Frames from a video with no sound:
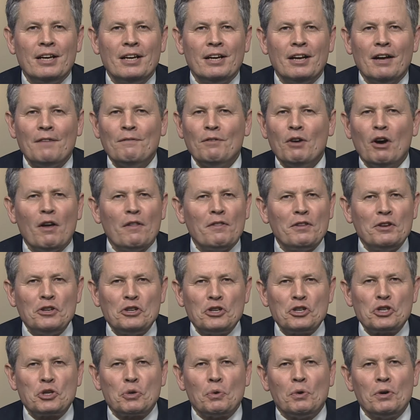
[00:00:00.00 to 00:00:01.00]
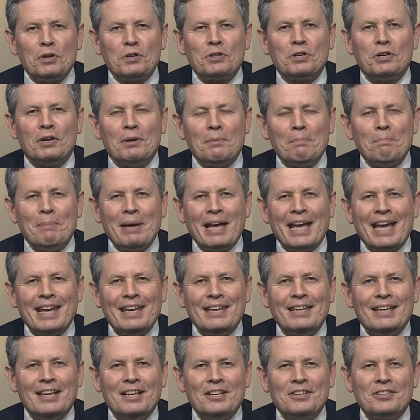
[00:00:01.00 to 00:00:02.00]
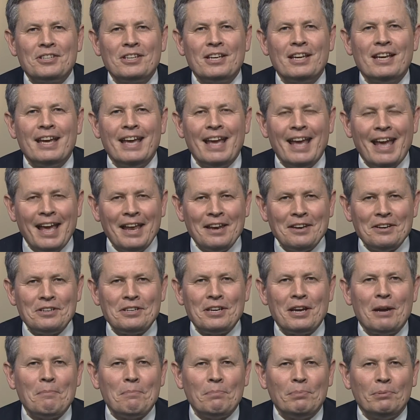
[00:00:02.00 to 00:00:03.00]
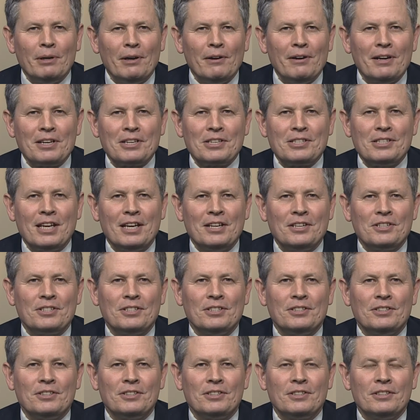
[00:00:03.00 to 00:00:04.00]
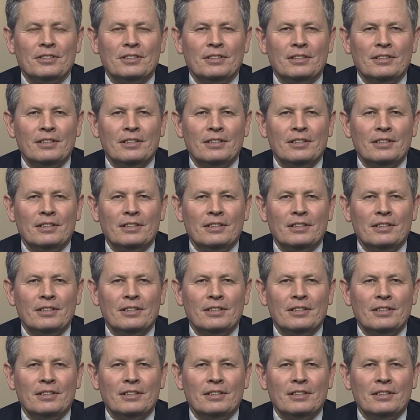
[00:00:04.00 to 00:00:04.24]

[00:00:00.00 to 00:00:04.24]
of all these short-term band-aids and temporary extensions,